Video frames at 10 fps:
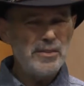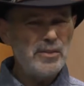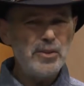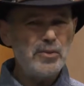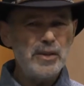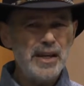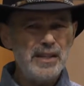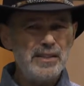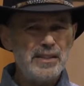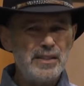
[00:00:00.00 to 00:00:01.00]
You don't get
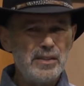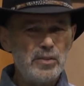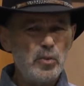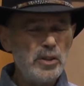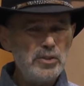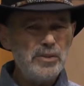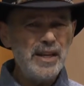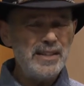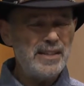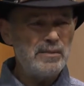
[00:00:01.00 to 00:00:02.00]
it. Where did you
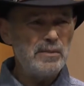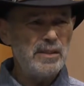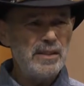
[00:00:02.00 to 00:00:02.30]
get them?